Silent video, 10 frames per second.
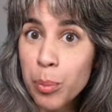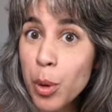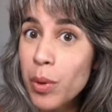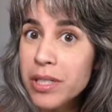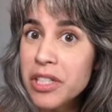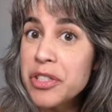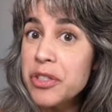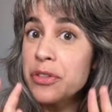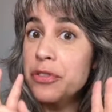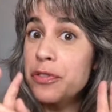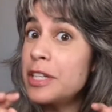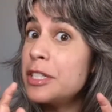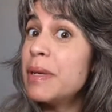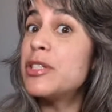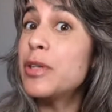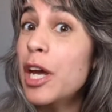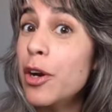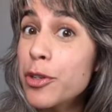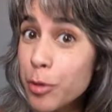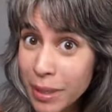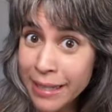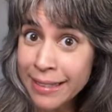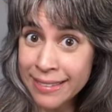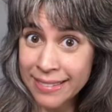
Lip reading: But what does fundamental character mean?